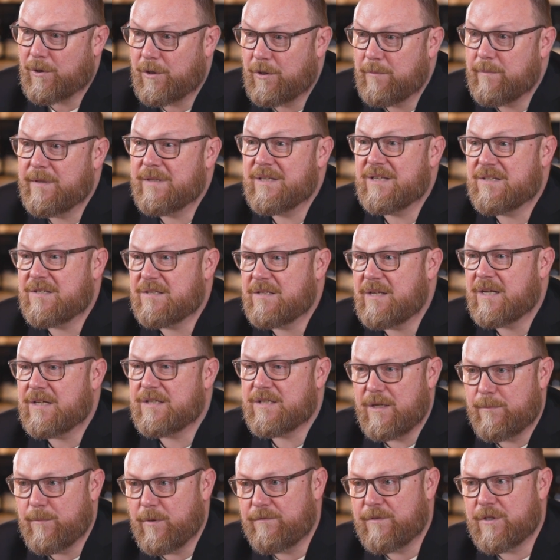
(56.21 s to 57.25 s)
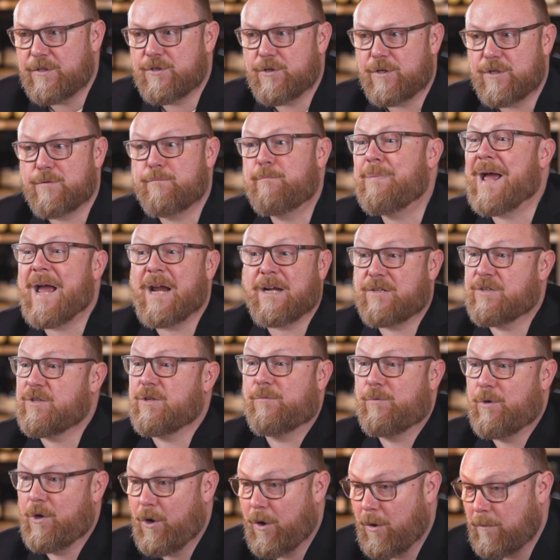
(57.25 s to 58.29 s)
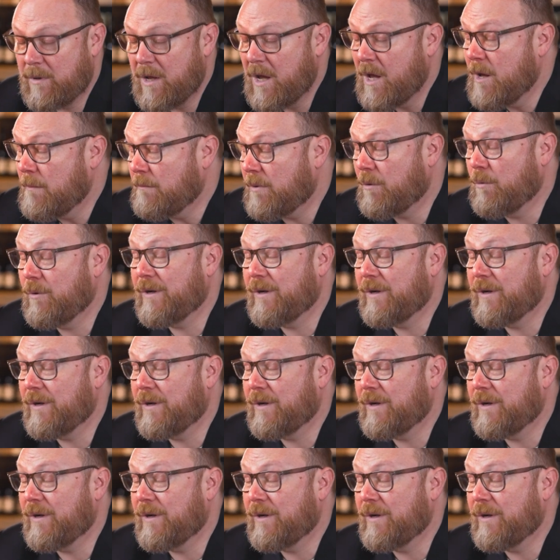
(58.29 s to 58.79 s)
Urban VI, he moved the church back to Rome, but